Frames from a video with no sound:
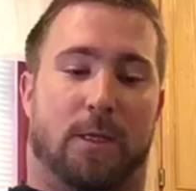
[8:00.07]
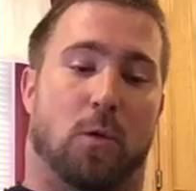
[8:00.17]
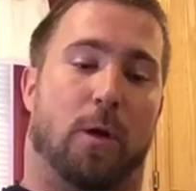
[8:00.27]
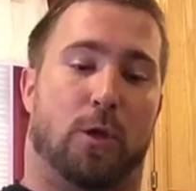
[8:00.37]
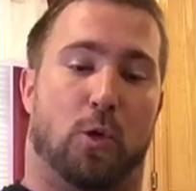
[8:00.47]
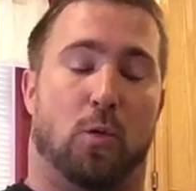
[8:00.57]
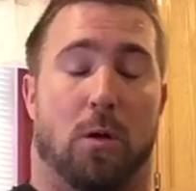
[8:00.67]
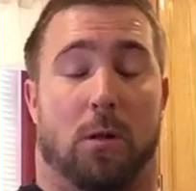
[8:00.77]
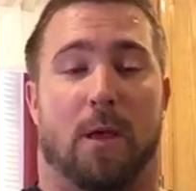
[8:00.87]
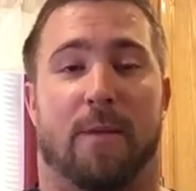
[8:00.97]
is going to
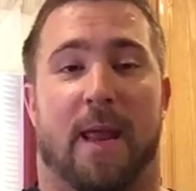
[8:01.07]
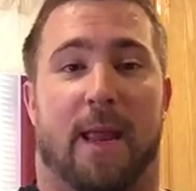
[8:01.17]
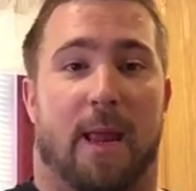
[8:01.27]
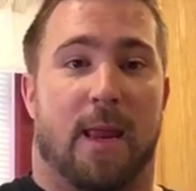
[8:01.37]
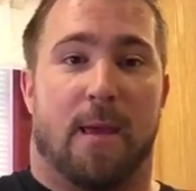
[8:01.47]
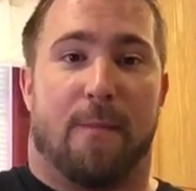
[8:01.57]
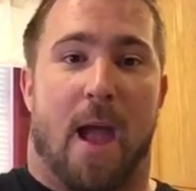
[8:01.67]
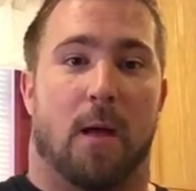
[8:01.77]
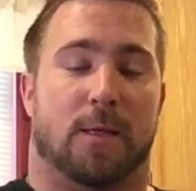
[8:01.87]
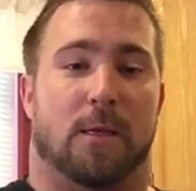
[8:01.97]
eliminate any
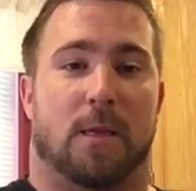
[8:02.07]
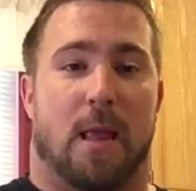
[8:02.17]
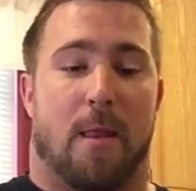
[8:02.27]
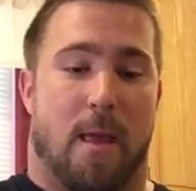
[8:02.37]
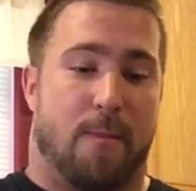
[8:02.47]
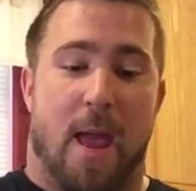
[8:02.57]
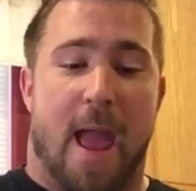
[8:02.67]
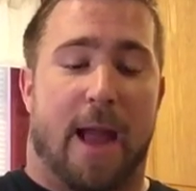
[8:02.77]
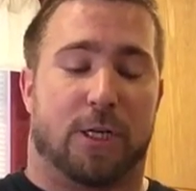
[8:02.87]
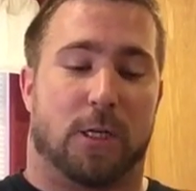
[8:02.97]
imbalances, and it may
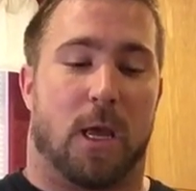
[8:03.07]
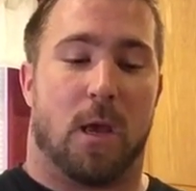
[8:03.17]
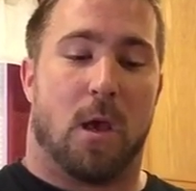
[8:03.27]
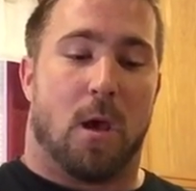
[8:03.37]
actually